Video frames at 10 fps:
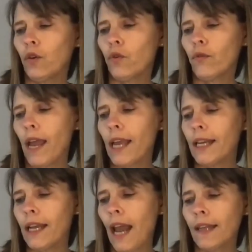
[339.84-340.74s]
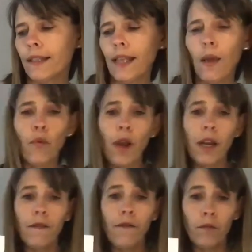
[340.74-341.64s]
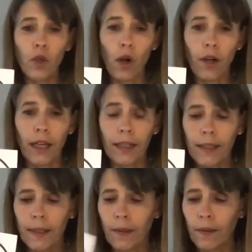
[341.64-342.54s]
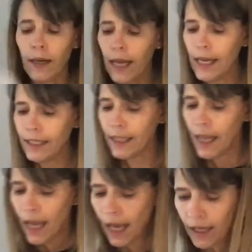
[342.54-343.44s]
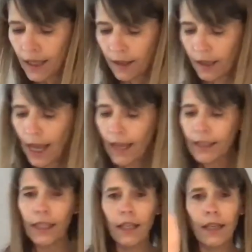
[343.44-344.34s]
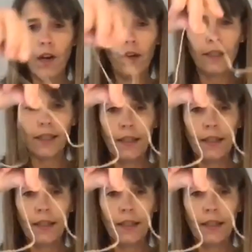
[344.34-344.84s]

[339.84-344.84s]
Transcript: created and separated from darkness, all right? And then the last thing in there is this